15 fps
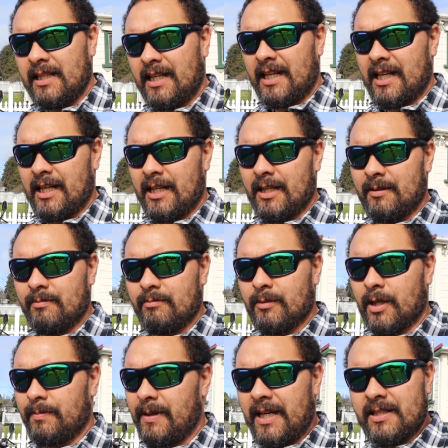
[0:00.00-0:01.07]

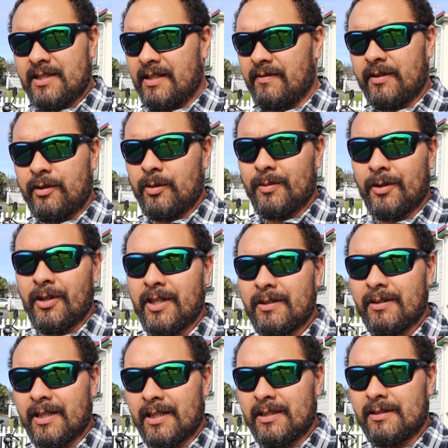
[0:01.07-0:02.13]
My pants have a thermal
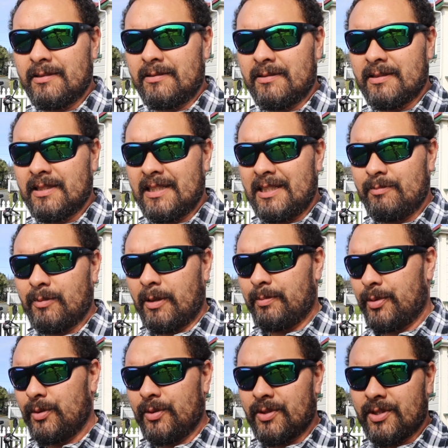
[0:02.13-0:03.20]
liner in it. My
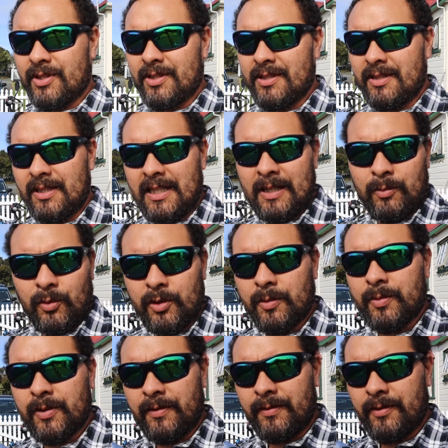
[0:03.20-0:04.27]
boots are
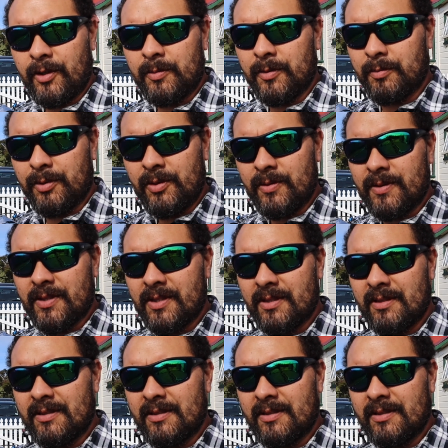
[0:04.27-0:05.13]
waterproof thermal boots.